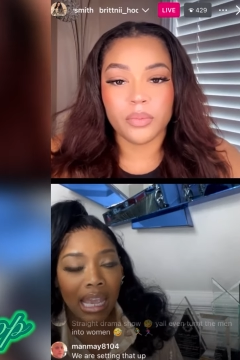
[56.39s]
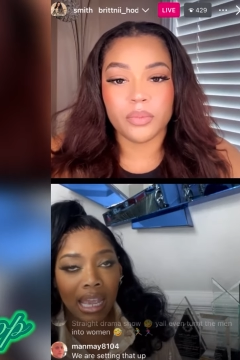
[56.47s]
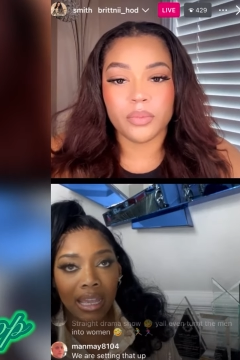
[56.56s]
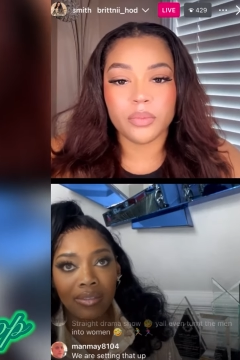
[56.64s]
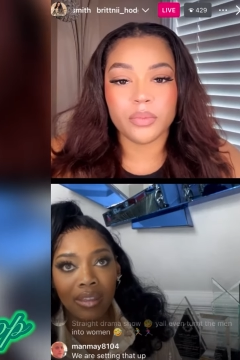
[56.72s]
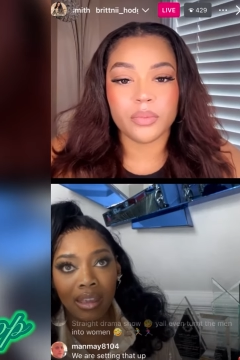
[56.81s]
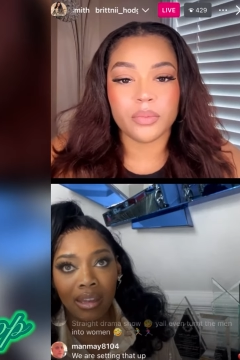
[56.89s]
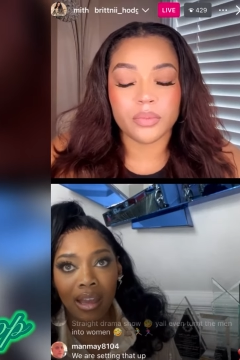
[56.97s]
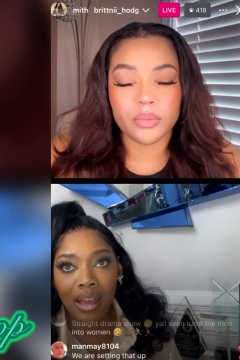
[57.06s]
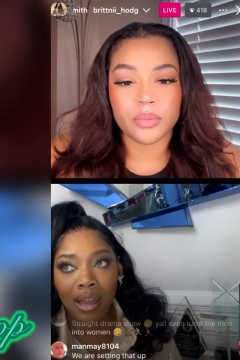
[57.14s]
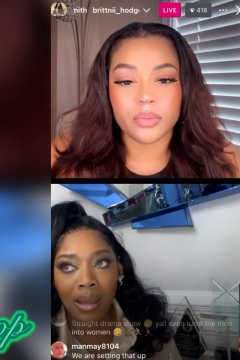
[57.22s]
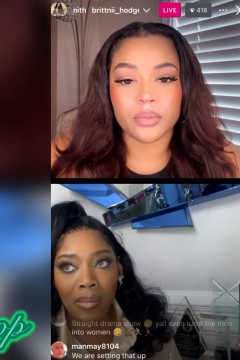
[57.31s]
Speaker 1: And then
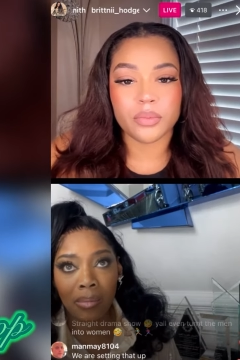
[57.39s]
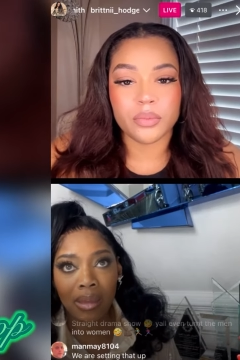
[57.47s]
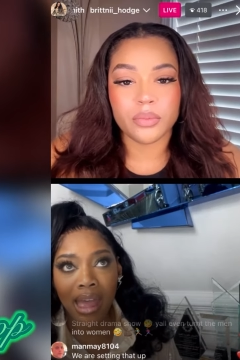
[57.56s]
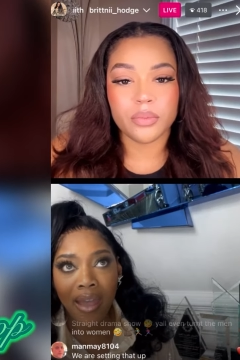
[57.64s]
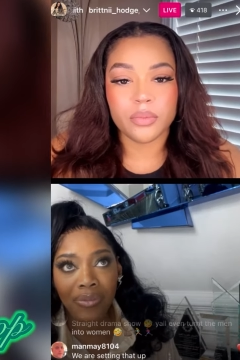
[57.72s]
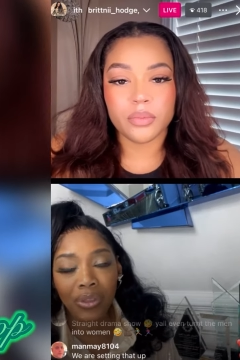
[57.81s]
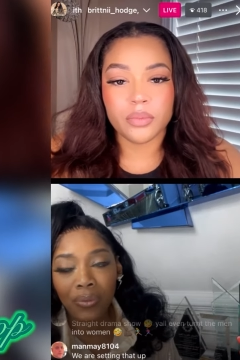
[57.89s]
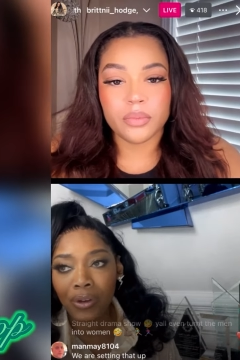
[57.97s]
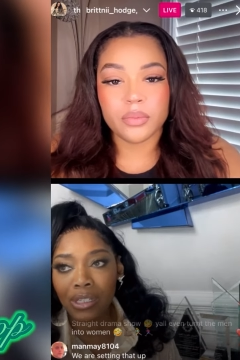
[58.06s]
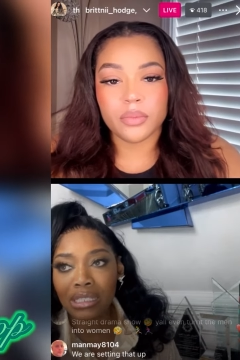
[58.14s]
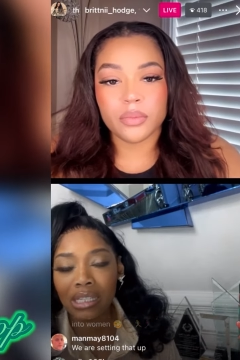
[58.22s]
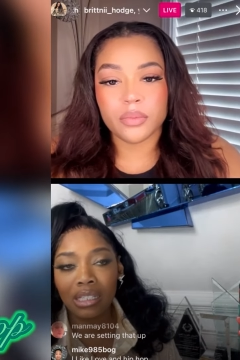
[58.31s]
um, after the
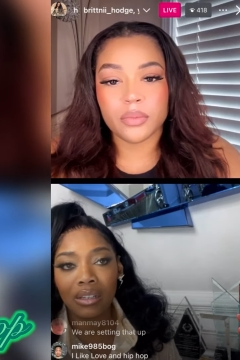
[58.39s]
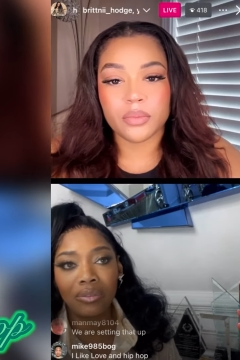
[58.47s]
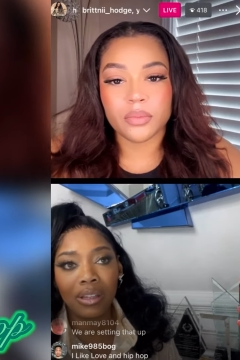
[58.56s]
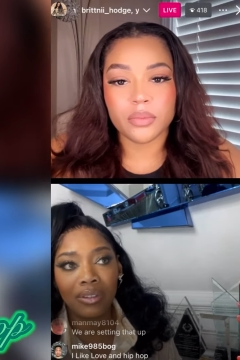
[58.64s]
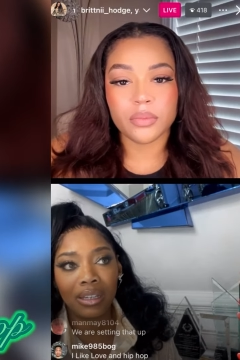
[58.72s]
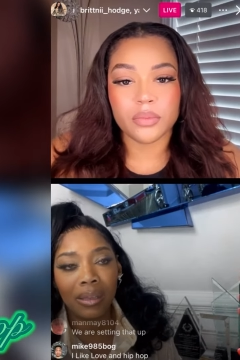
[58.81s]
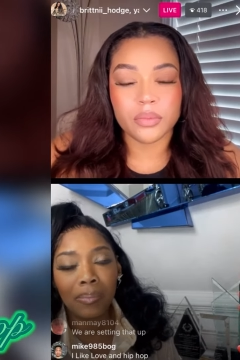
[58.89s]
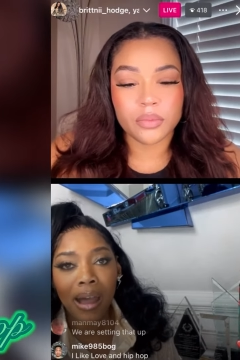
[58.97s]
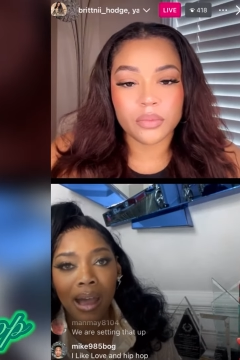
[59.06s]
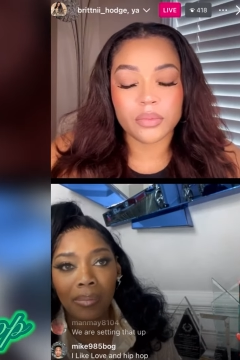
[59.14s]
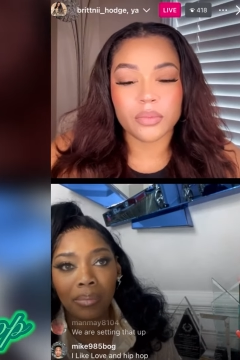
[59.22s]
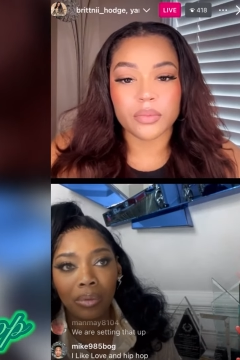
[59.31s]
first season of Love and Hip
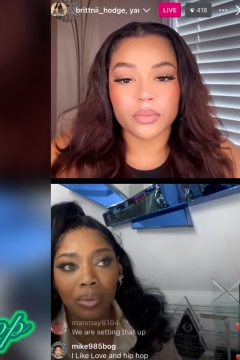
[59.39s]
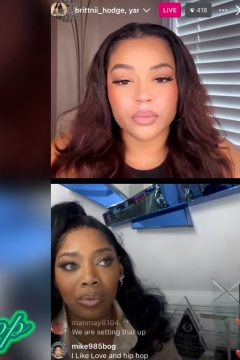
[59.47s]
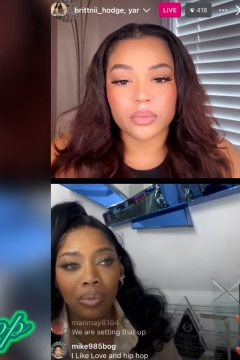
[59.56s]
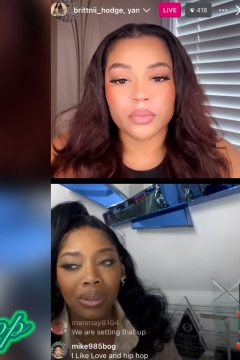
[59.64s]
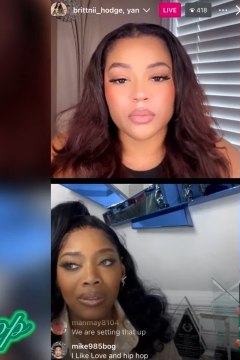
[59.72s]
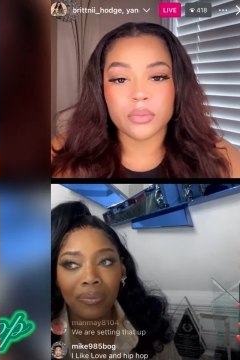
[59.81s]
Hop, we